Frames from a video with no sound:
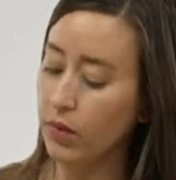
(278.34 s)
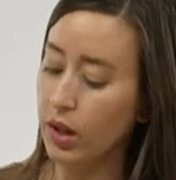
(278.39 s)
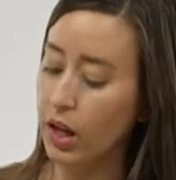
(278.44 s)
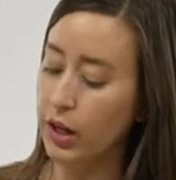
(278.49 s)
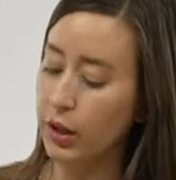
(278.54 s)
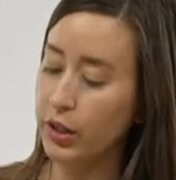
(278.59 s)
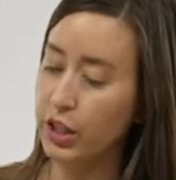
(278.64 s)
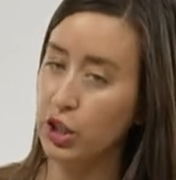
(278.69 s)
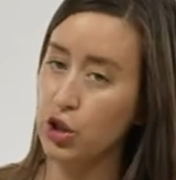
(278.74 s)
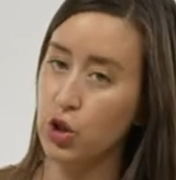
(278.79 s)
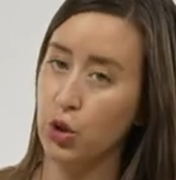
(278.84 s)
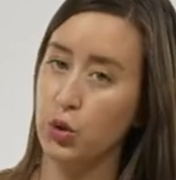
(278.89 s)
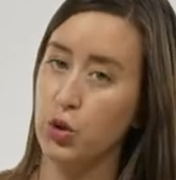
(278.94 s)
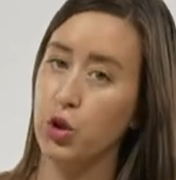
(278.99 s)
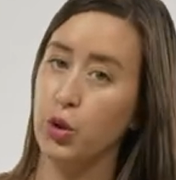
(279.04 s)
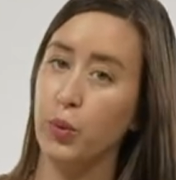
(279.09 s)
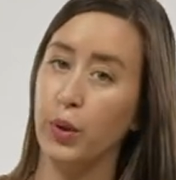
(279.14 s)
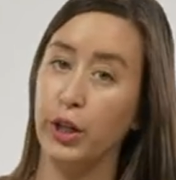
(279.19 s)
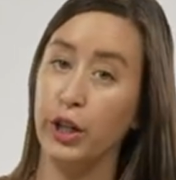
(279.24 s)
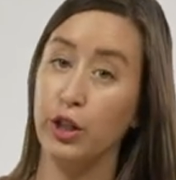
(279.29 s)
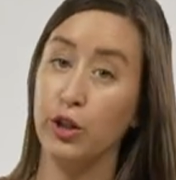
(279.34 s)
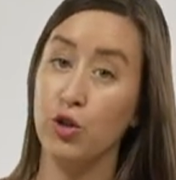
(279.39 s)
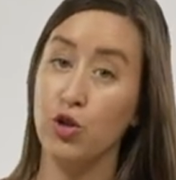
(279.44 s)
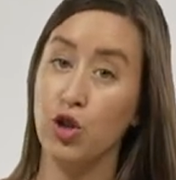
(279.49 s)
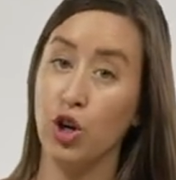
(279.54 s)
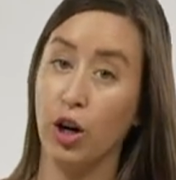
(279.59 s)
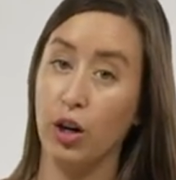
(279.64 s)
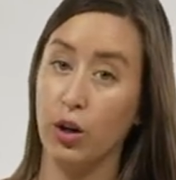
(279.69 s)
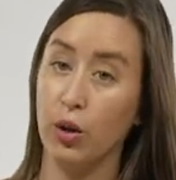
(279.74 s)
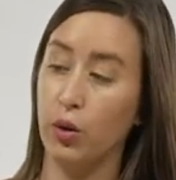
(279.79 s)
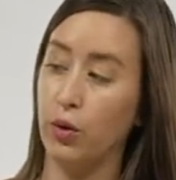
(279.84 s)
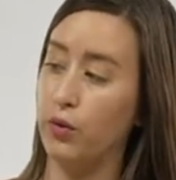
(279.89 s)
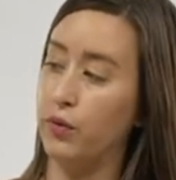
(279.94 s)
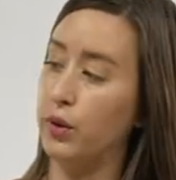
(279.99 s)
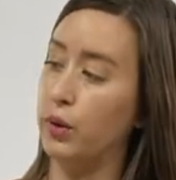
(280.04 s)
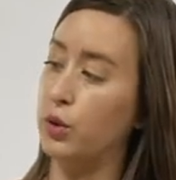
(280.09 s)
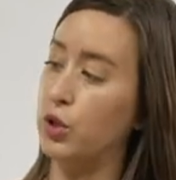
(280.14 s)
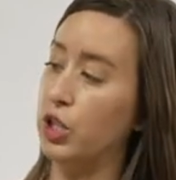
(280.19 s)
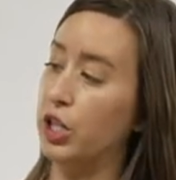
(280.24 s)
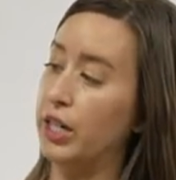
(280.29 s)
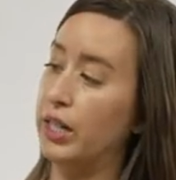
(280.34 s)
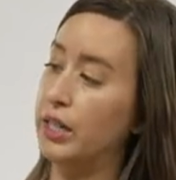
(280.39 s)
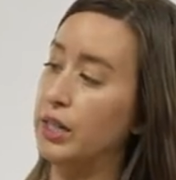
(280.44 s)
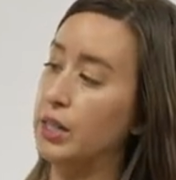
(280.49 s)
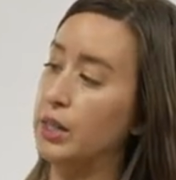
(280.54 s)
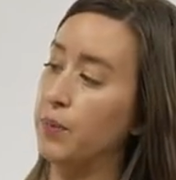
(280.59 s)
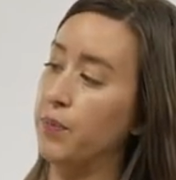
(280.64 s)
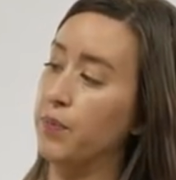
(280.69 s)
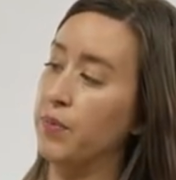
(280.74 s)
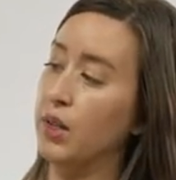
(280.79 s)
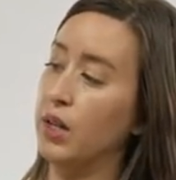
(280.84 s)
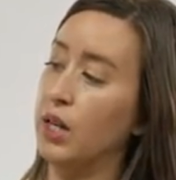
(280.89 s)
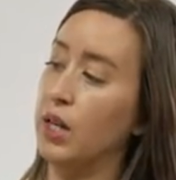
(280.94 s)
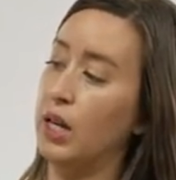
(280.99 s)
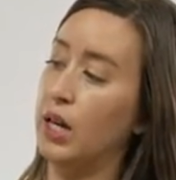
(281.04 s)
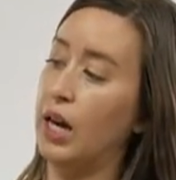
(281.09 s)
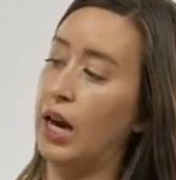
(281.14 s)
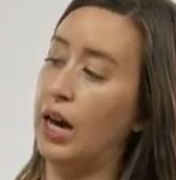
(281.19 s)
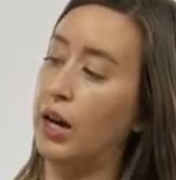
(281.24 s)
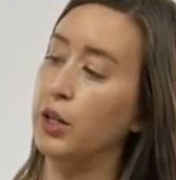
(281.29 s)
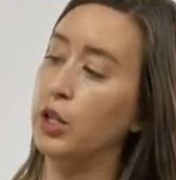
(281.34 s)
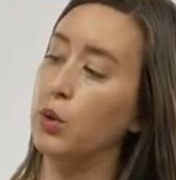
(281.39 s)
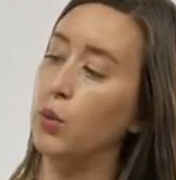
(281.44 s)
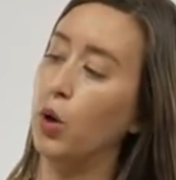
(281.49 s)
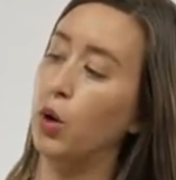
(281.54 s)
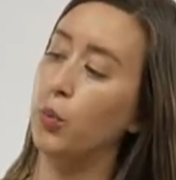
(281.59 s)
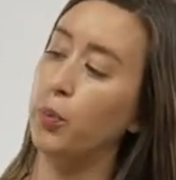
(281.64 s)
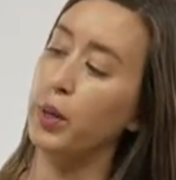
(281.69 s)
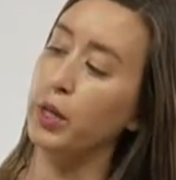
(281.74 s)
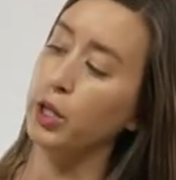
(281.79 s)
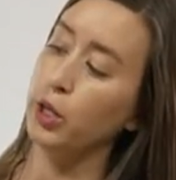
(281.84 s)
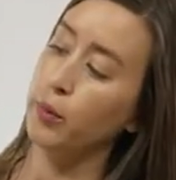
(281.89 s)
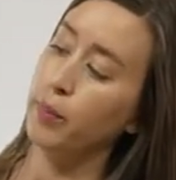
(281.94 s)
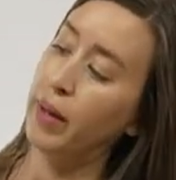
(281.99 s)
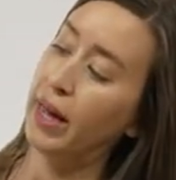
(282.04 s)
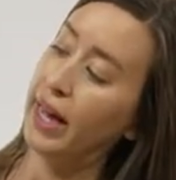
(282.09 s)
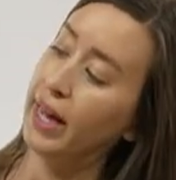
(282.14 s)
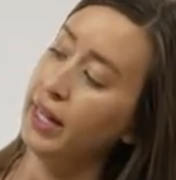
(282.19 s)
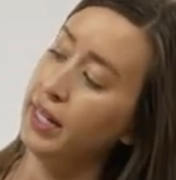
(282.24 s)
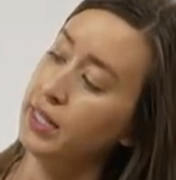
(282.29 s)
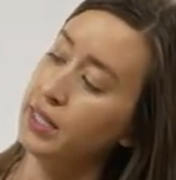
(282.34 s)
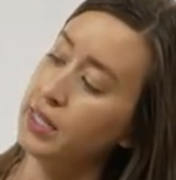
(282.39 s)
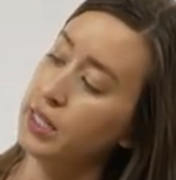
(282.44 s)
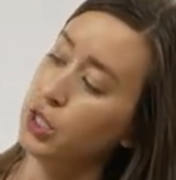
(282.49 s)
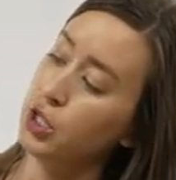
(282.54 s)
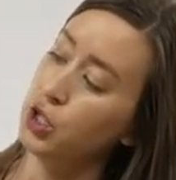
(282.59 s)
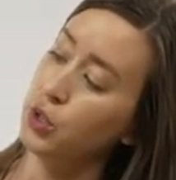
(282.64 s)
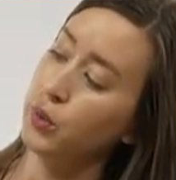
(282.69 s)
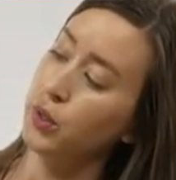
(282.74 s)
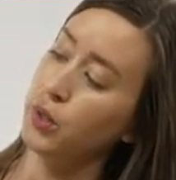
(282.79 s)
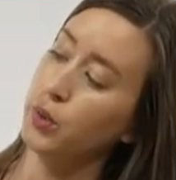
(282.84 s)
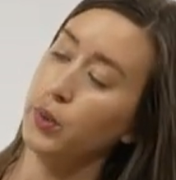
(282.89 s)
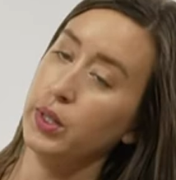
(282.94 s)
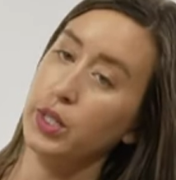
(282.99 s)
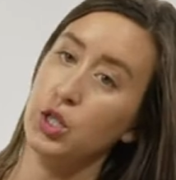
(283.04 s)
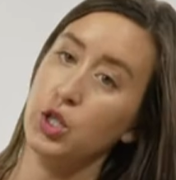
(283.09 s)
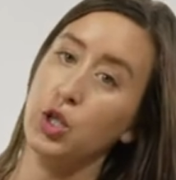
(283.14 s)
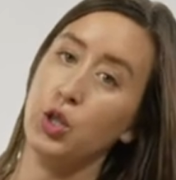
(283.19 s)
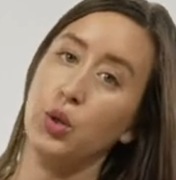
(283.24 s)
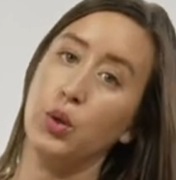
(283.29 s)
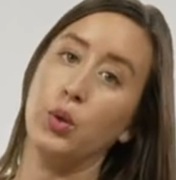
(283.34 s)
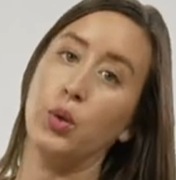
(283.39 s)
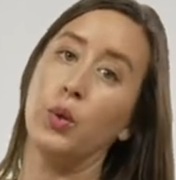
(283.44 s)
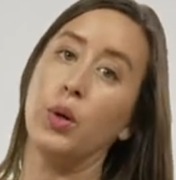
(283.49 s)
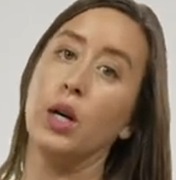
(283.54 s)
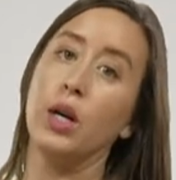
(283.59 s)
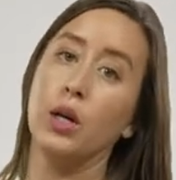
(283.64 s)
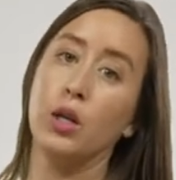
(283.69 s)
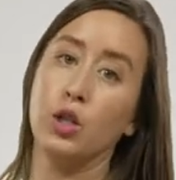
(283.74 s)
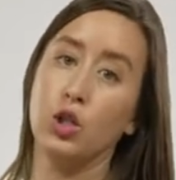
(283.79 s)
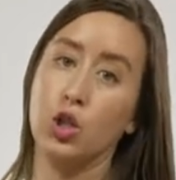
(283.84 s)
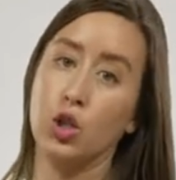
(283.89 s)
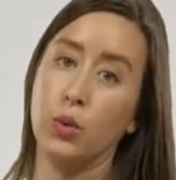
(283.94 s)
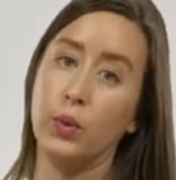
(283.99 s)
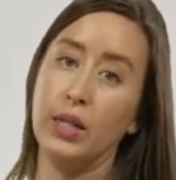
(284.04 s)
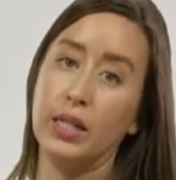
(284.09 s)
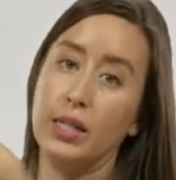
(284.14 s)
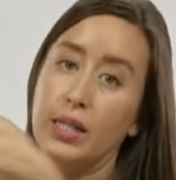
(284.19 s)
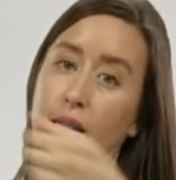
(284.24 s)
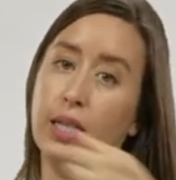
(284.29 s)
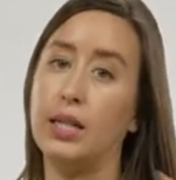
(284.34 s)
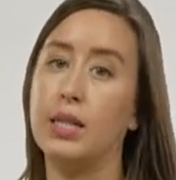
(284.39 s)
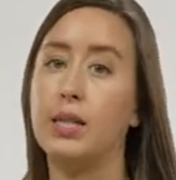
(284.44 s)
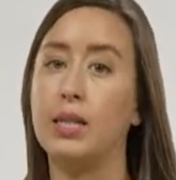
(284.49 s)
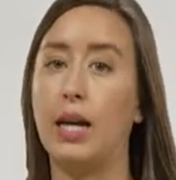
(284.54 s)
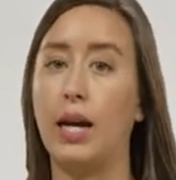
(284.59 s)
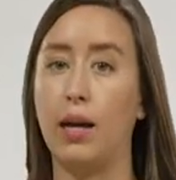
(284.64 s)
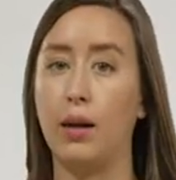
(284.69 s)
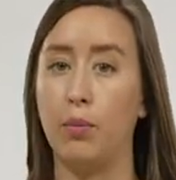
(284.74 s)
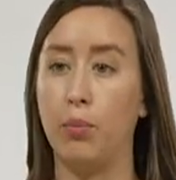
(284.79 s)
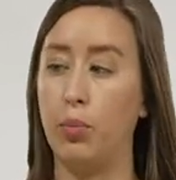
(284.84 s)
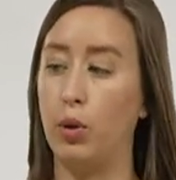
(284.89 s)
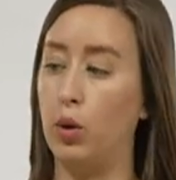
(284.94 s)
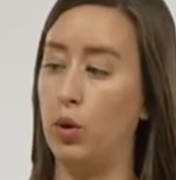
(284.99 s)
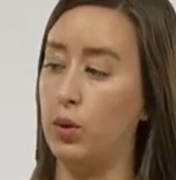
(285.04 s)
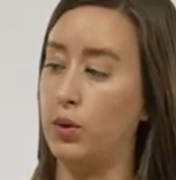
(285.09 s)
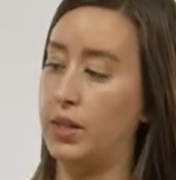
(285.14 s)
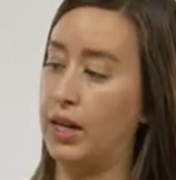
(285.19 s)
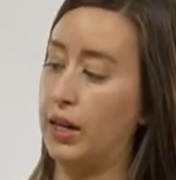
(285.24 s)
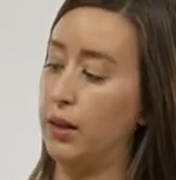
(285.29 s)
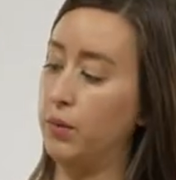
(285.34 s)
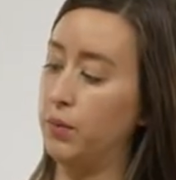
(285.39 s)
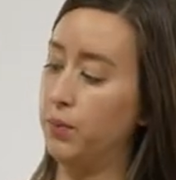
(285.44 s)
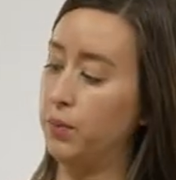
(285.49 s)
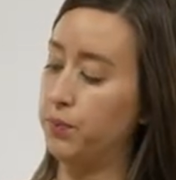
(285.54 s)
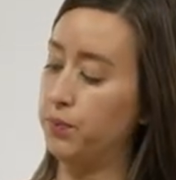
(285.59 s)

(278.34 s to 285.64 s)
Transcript: I already showed you where your charcoal filter is. How you open your bags is you are going to squeeze this and pull down.